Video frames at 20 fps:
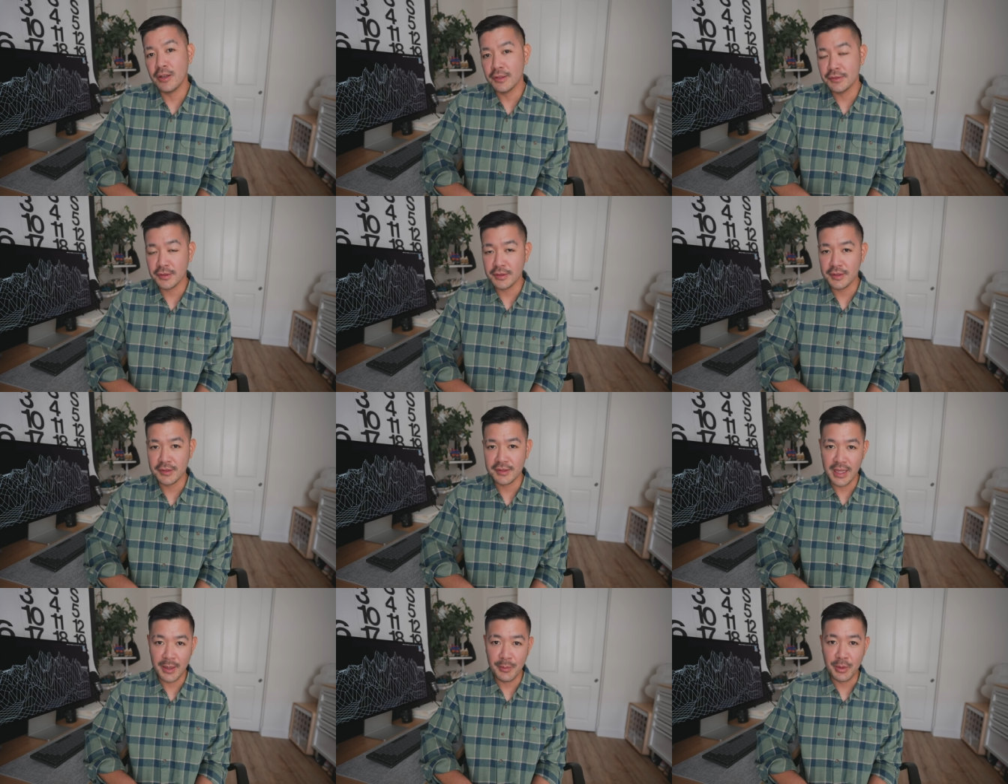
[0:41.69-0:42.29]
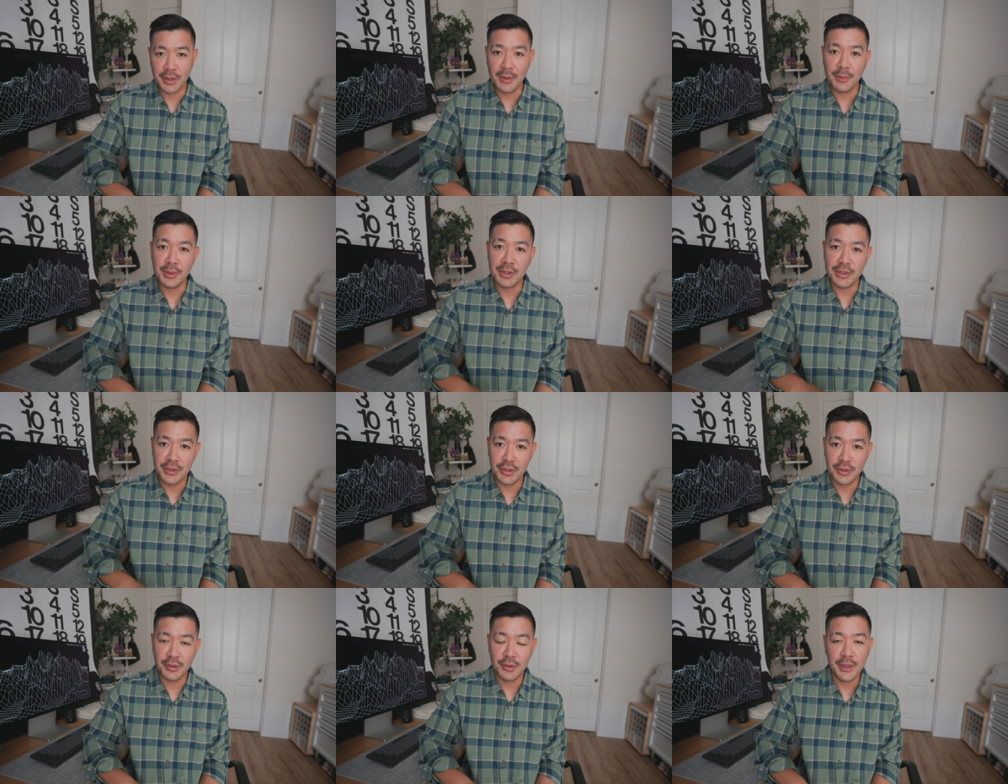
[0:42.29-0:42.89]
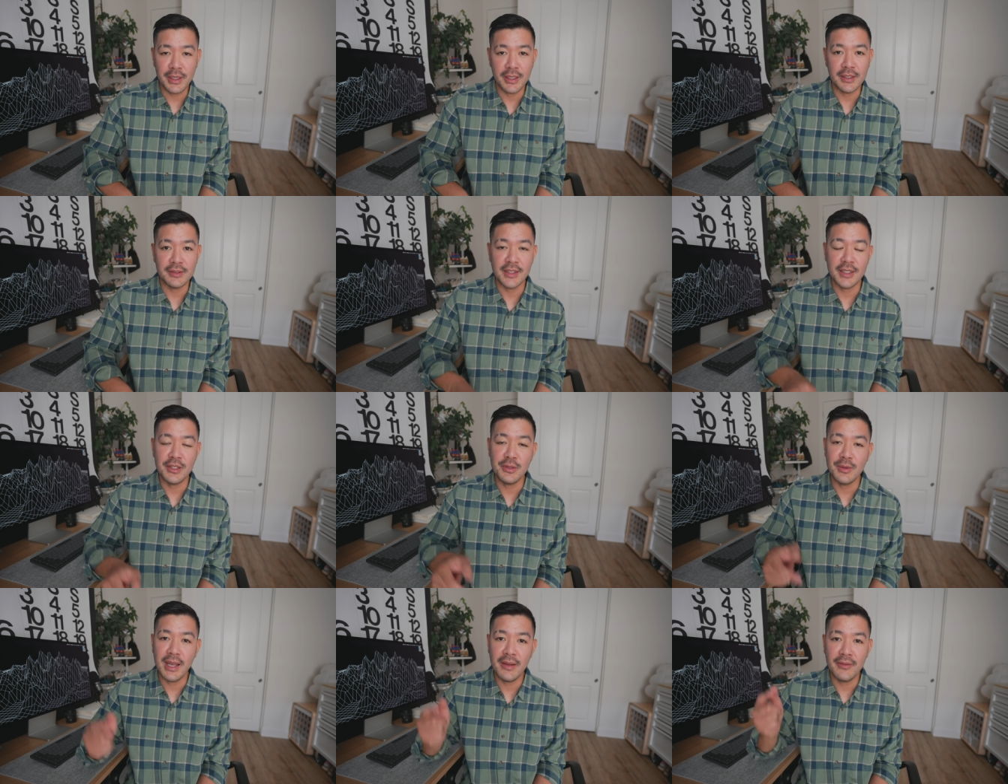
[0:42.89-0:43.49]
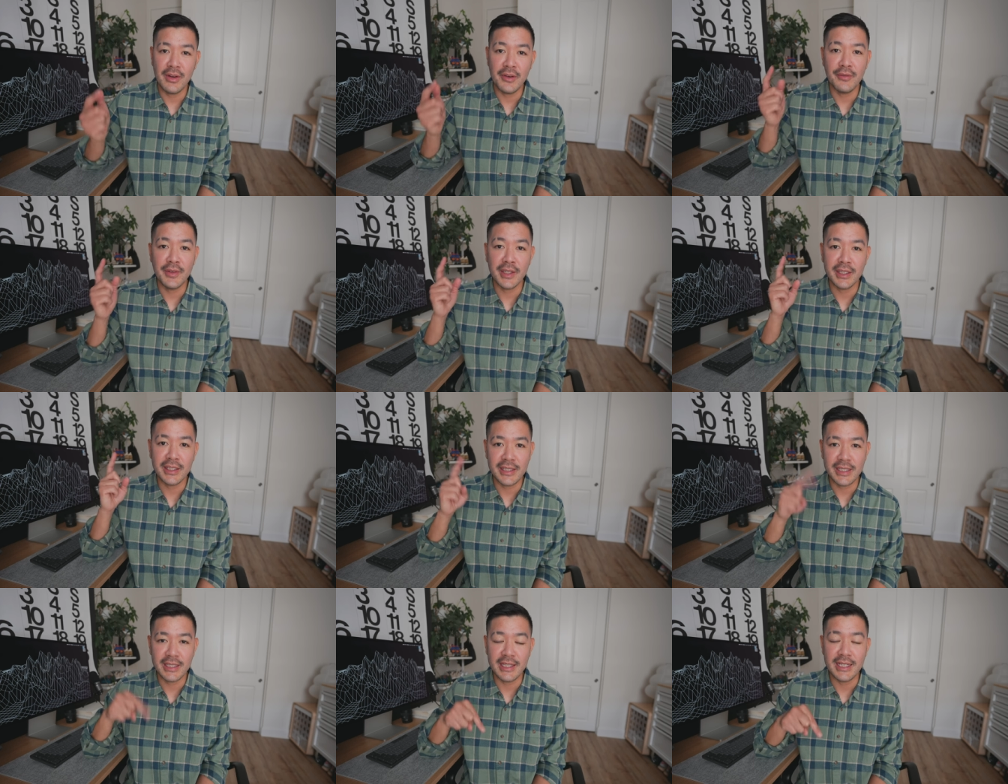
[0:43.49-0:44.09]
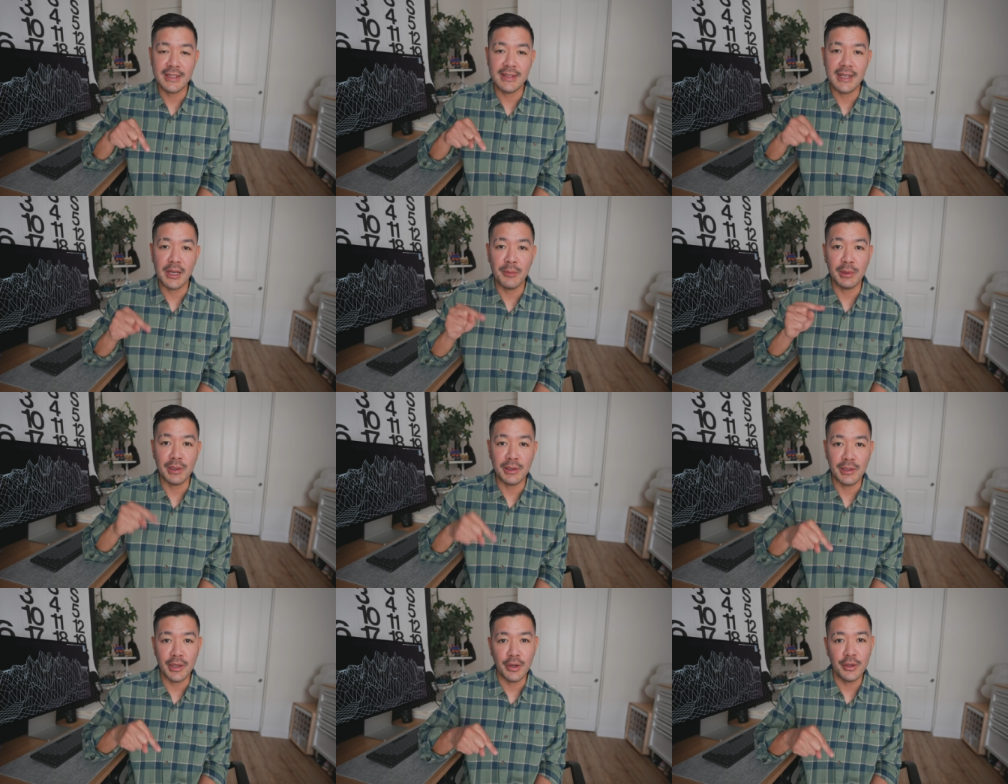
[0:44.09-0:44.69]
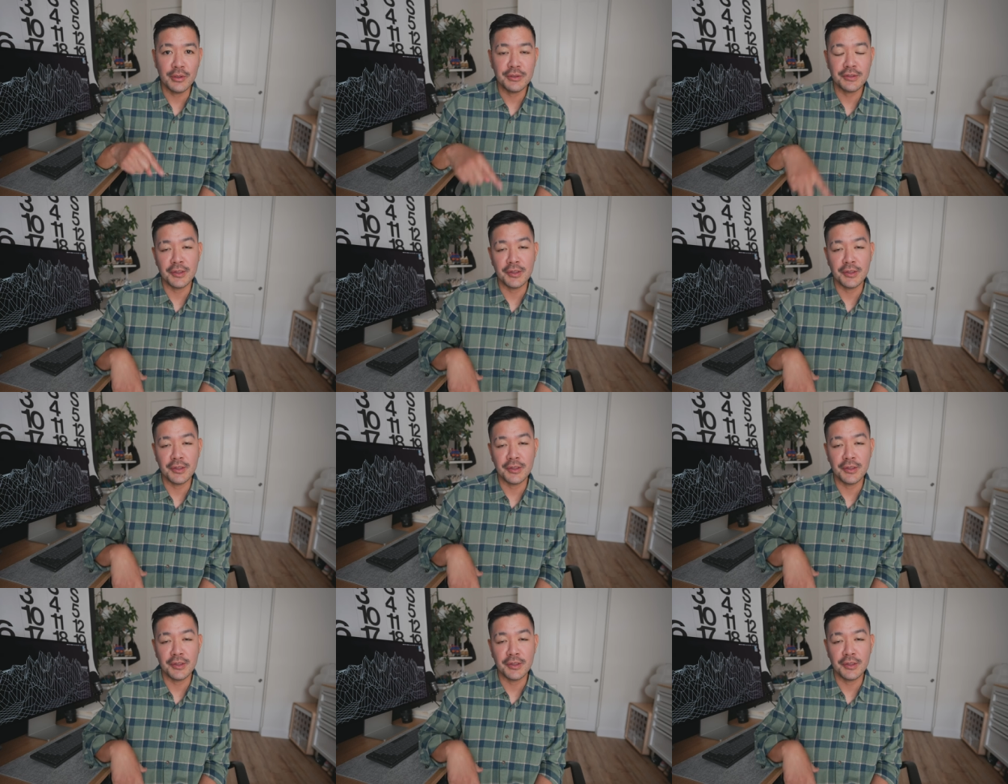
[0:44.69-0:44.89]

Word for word: Also disclaimer number two is I do have an affiliate link down below,